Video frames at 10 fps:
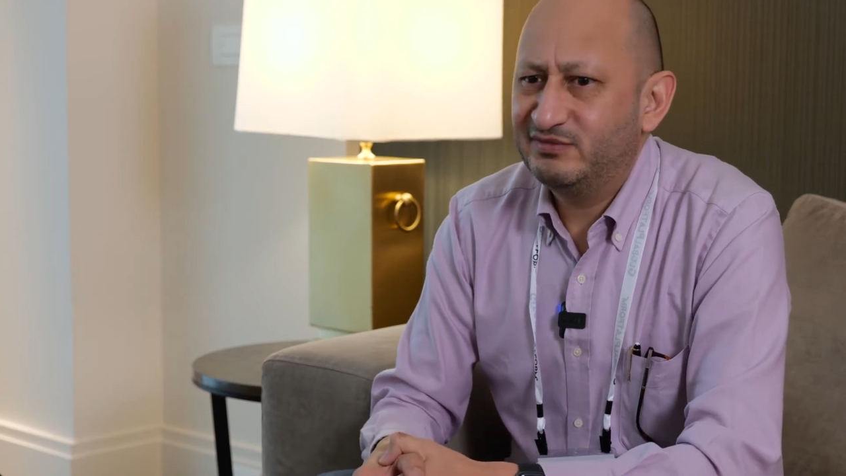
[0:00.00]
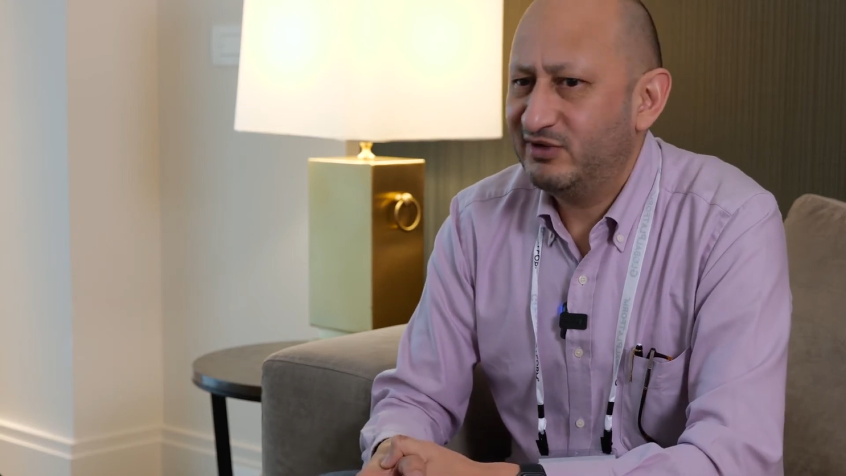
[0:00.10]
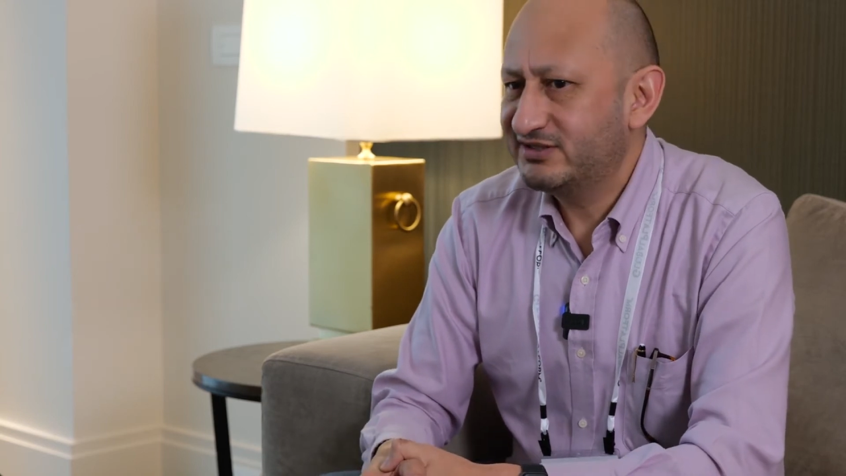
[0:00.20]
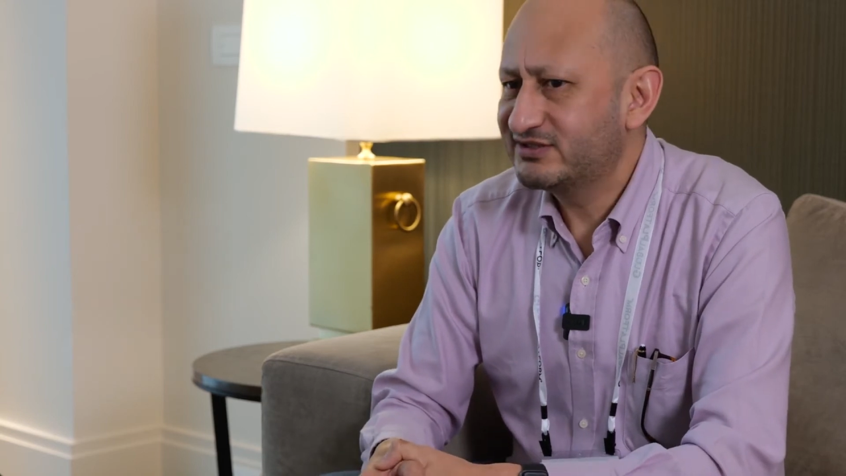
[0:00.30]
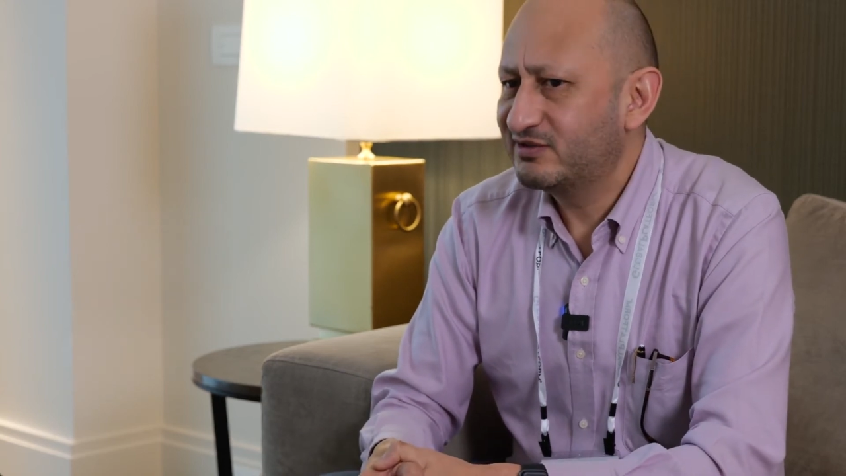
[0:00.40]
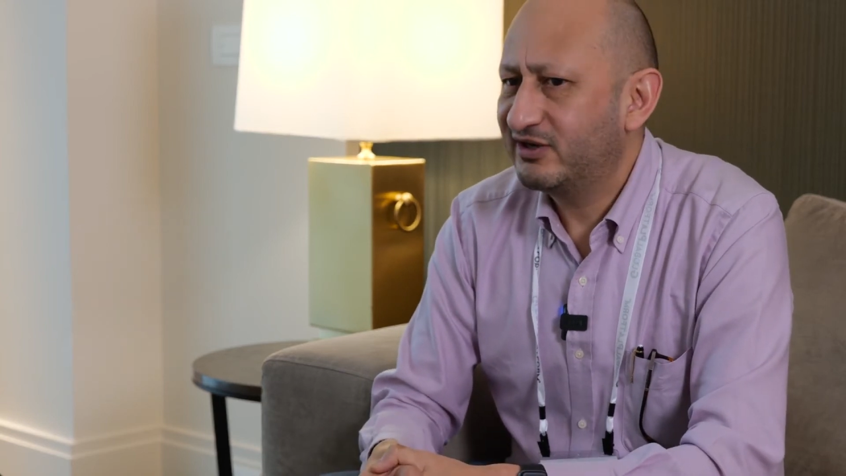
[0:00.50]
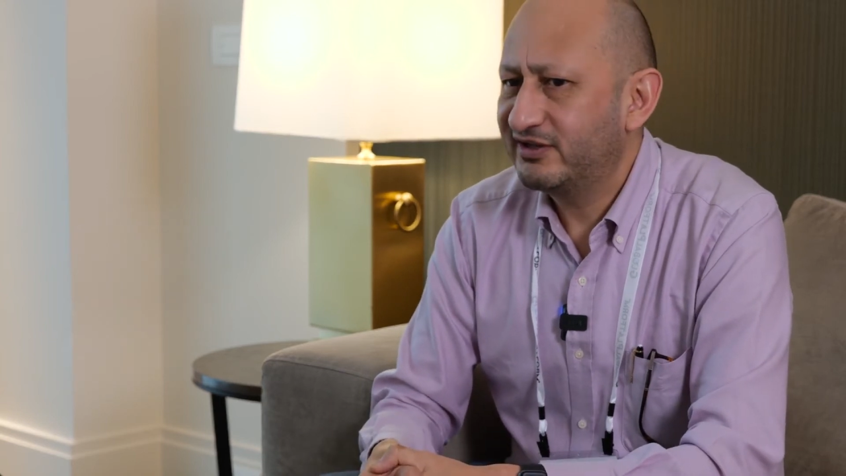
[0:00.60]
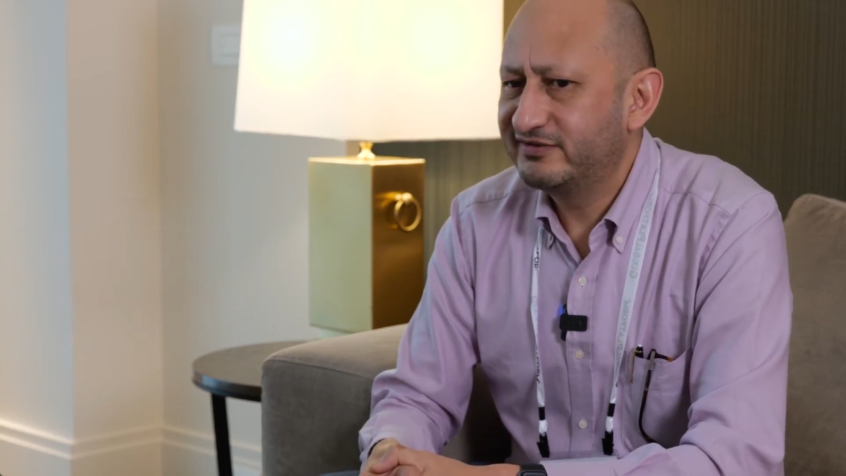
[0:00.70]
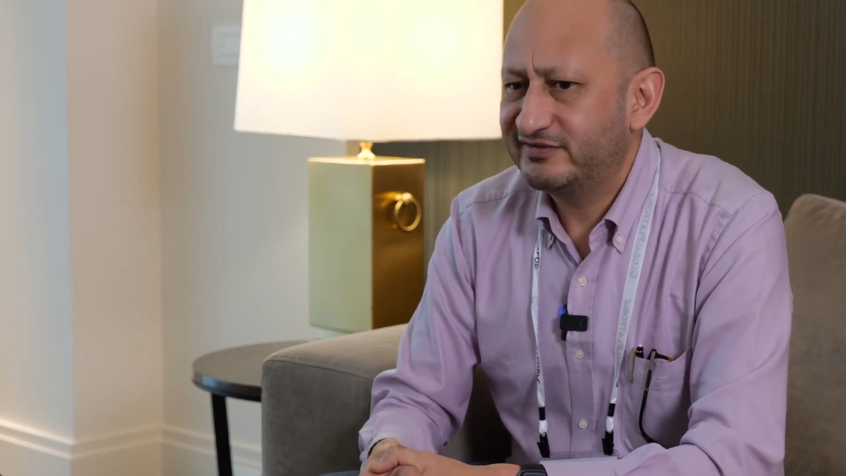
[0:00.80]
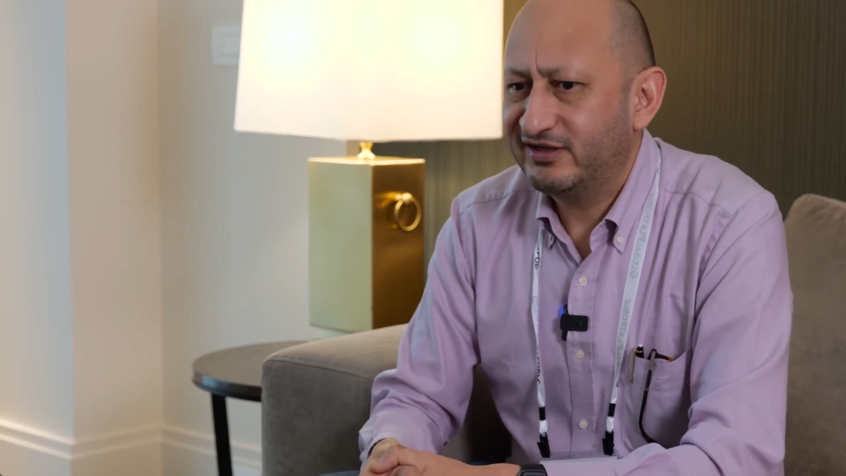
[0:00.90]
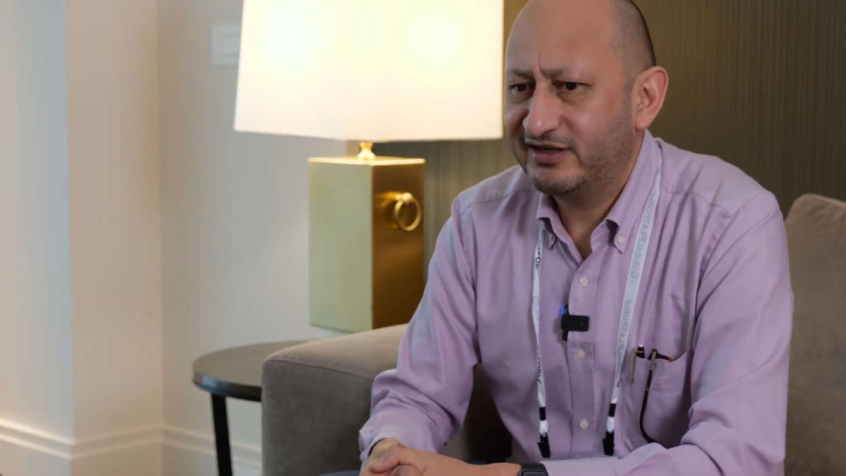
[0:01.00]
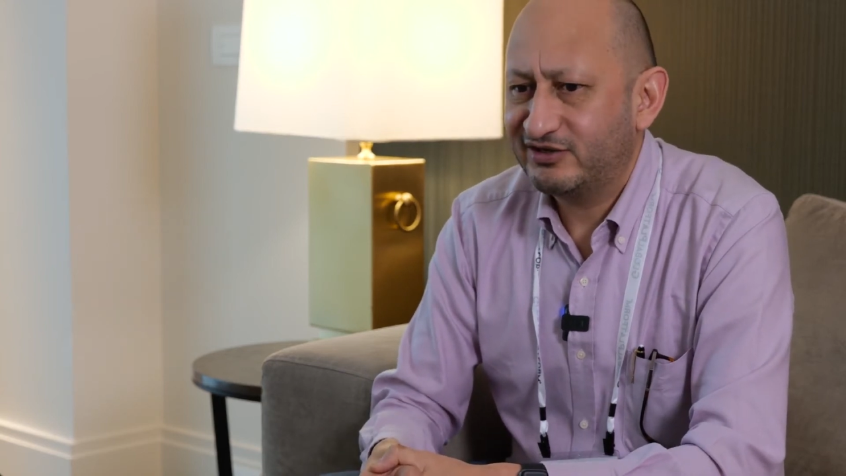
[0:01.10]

Imagine somebody is selling a